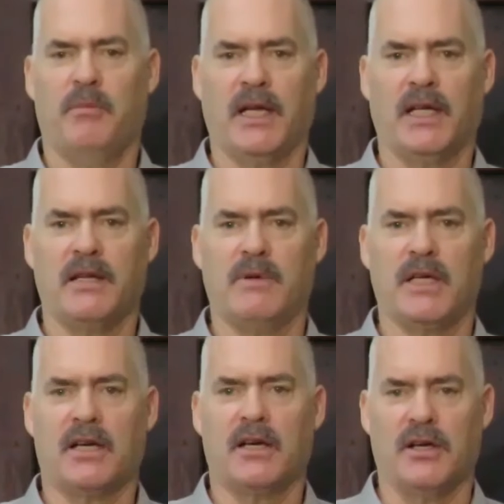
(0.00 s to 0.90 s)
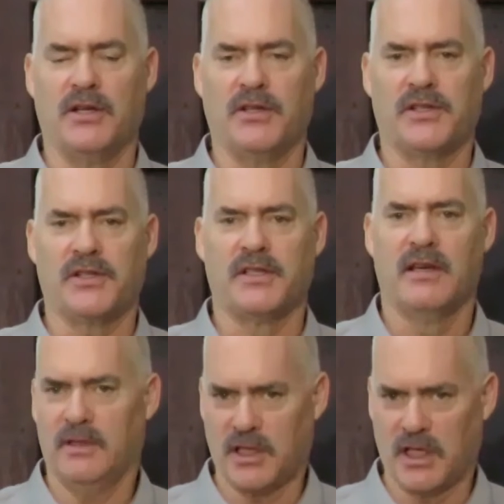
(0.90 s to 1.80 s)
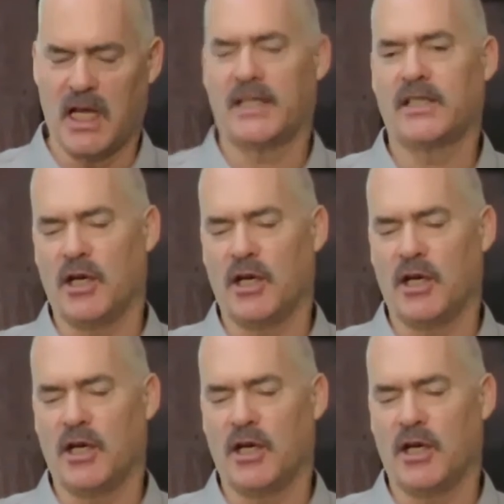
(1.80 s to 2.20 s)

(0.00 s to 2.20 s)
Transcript: mainly because there's a lot